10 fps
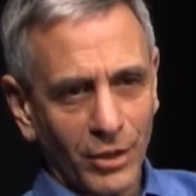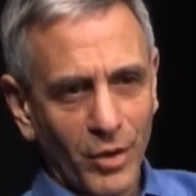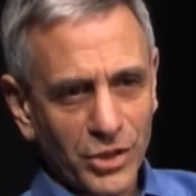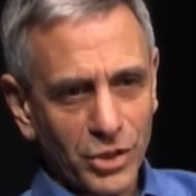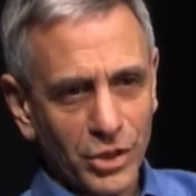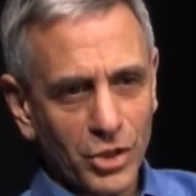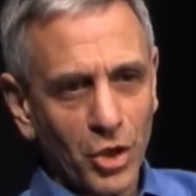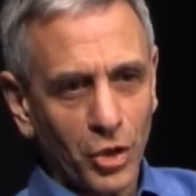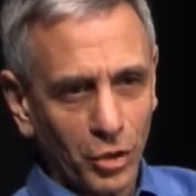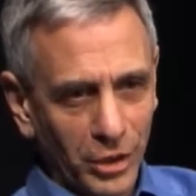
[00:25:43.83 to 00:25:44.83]
The question
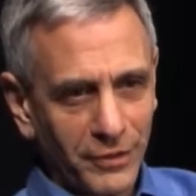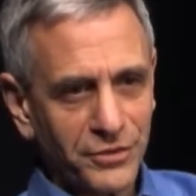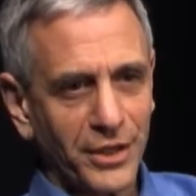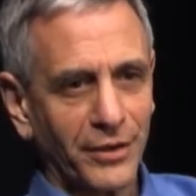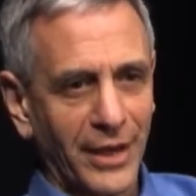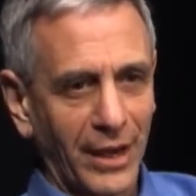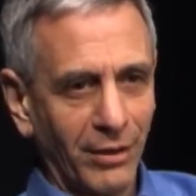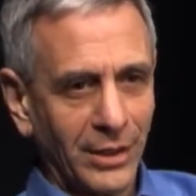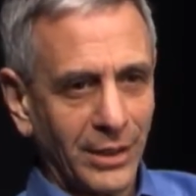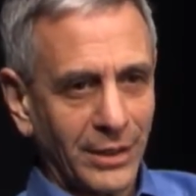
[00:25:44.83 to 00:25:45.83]
is, who lives there
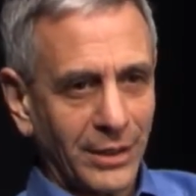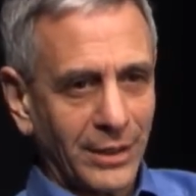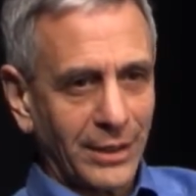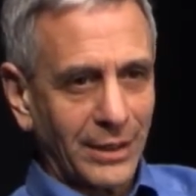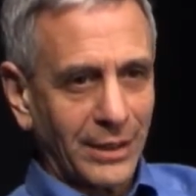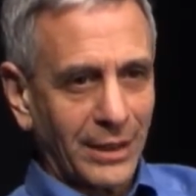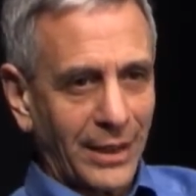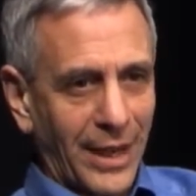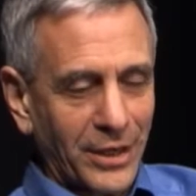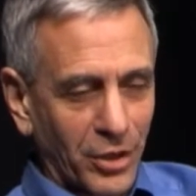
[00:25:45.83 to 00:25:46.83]
now,
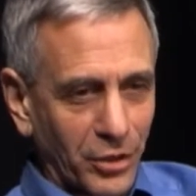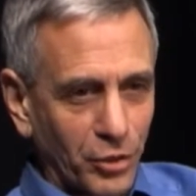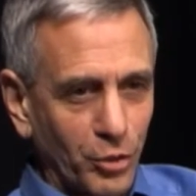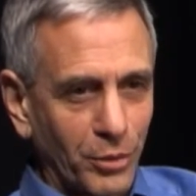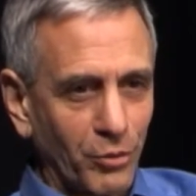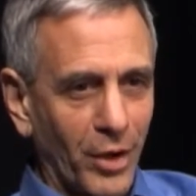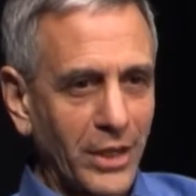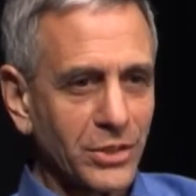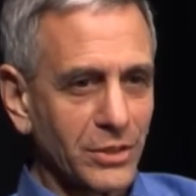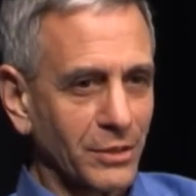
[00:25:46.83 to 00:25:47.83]
and are their human
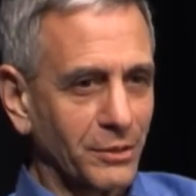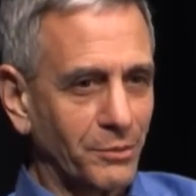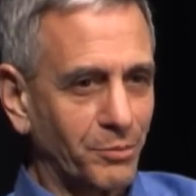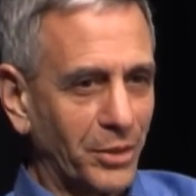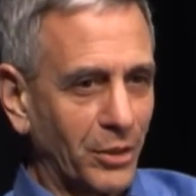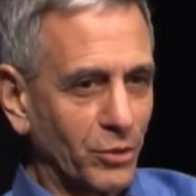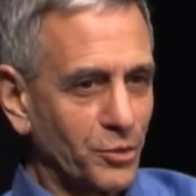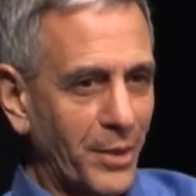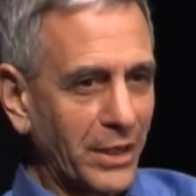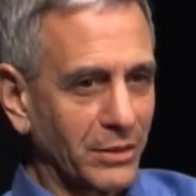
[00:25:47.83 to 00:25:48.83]
rights being
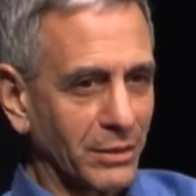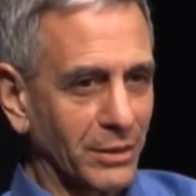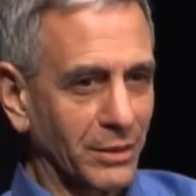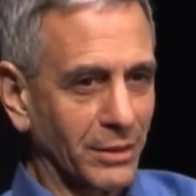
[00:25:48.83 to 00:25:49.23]
respected?